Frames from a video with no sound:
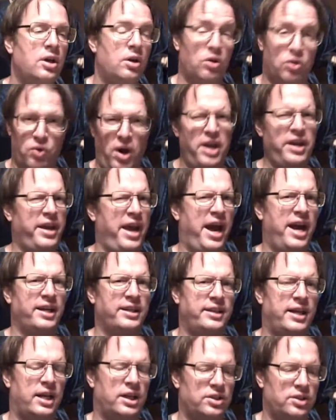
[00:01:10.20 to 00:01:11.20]
A great
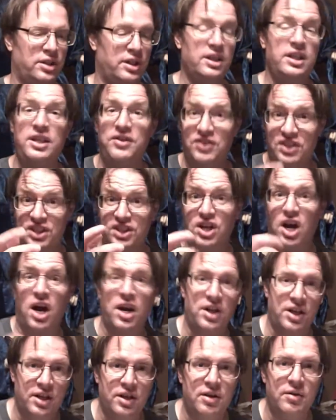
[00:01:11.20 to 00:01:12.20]
cast, actually, and even
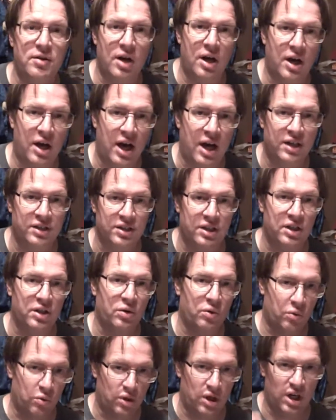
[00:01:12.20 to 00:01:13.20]
Scotty uh, has a
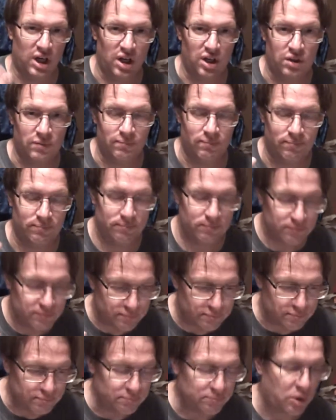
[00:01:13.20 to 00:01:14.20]
little uh,
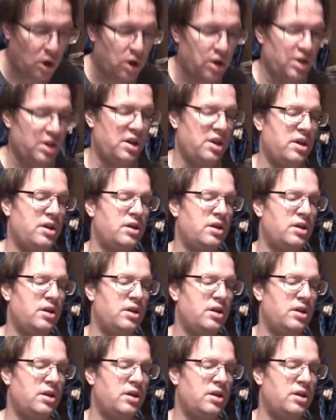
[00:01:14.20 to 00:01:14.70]
yes part in it.